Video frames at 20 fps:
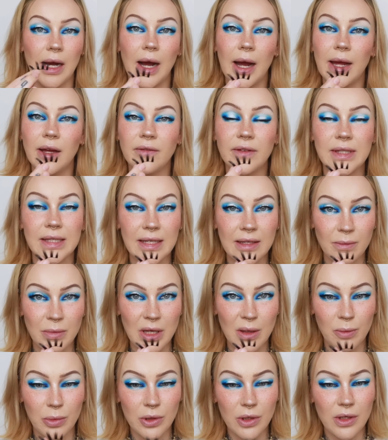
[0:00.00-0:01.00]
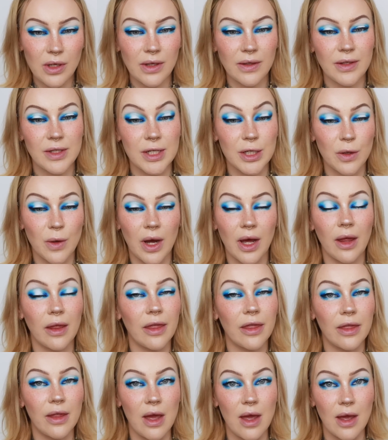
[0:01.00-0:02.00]
I have seen people do a
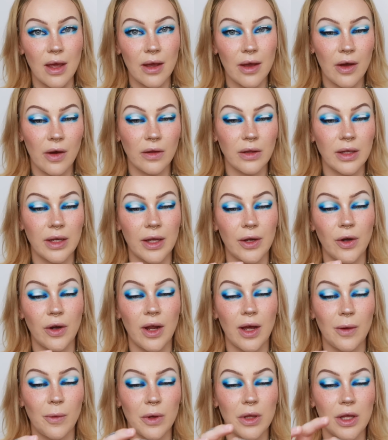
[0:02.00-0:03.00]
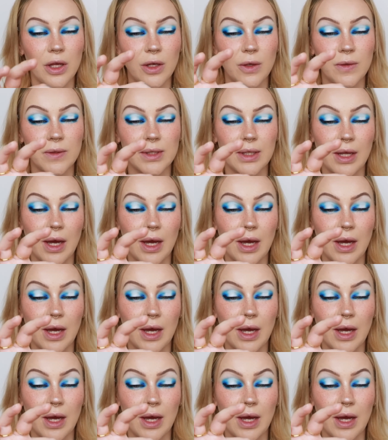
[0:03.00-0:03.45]
thing on the internet where they use